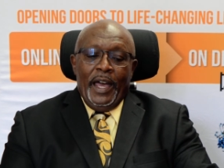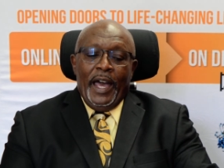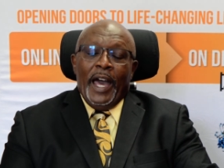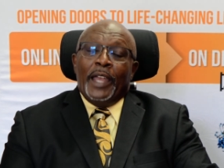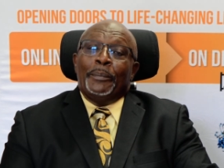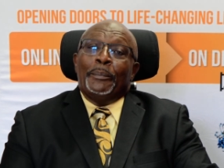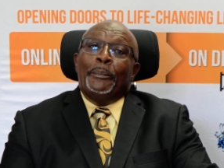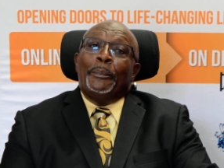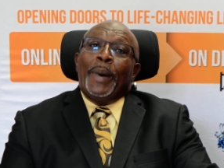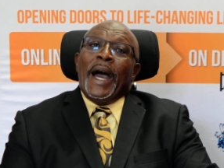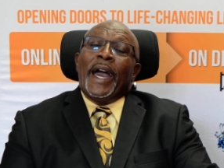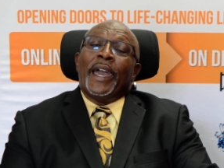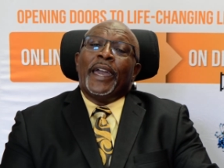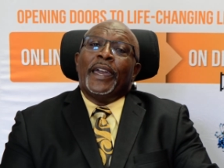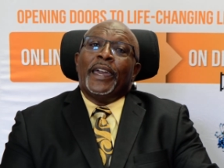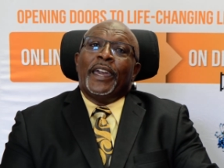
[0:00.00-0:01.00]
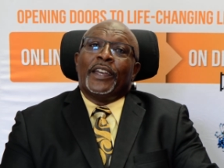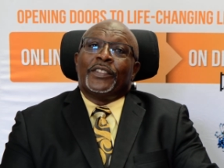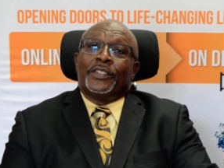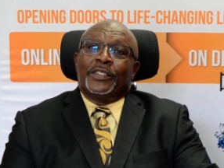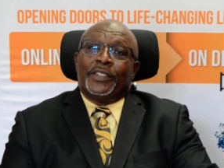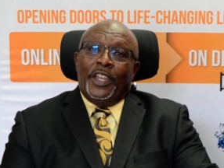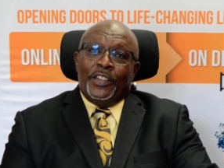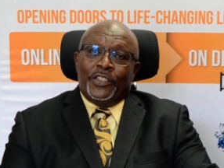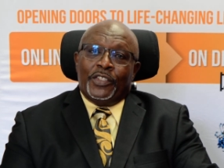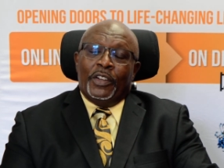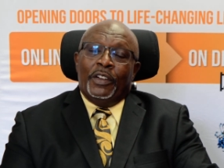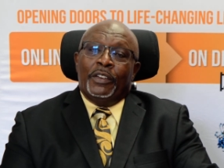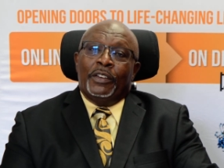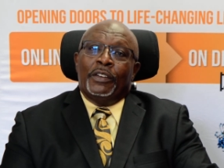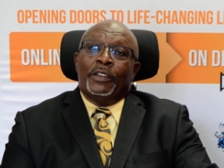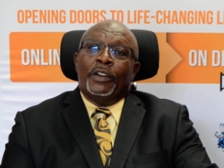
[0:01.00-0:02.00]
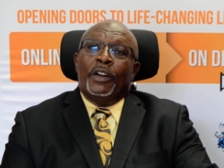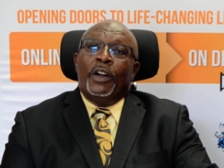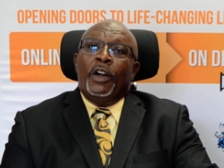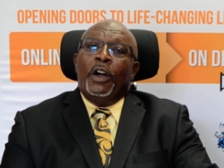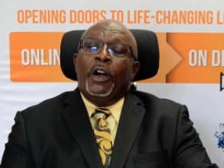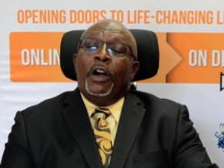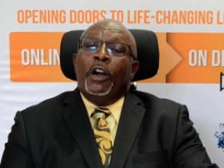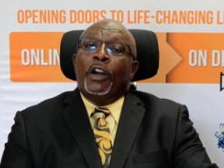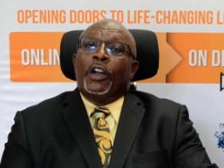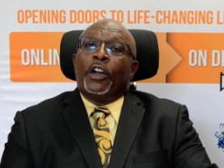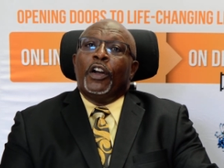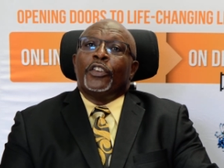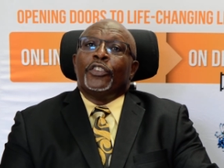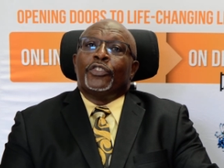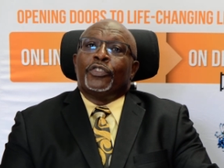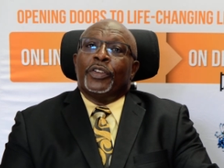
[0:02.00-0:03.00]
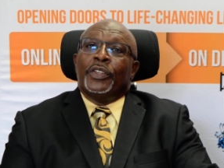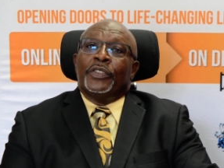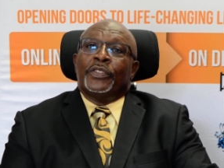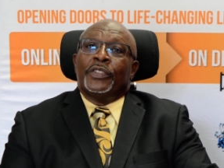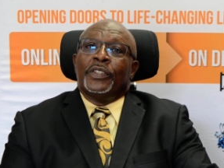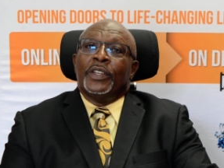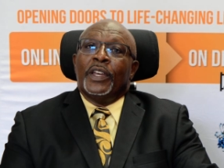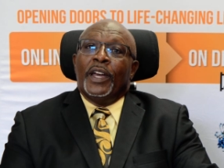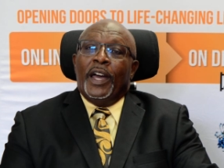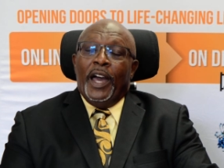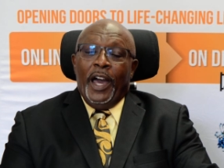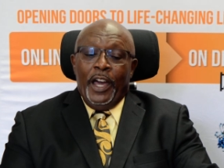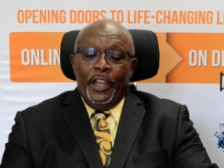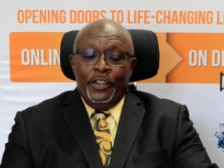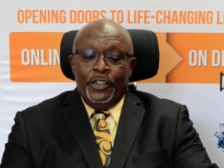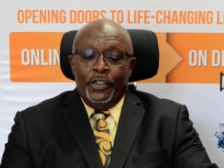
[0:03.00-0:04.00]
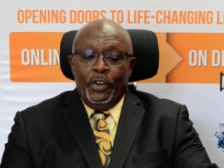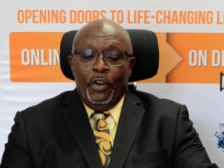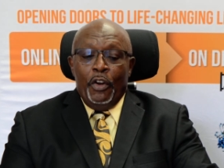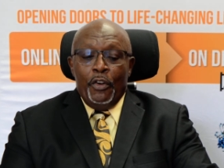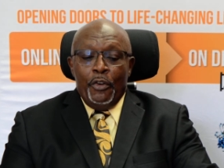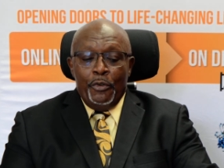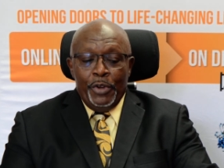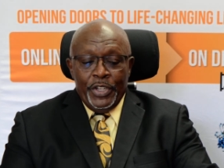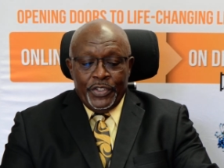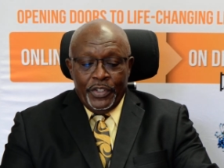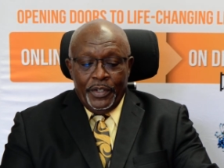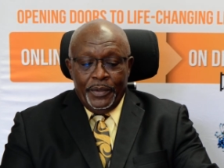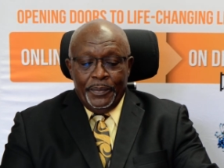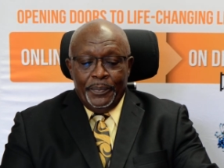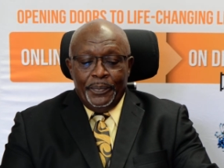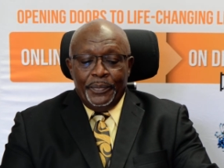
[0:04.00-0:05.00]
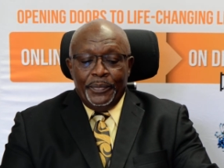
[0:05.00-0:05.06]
and by extension our countries and our region.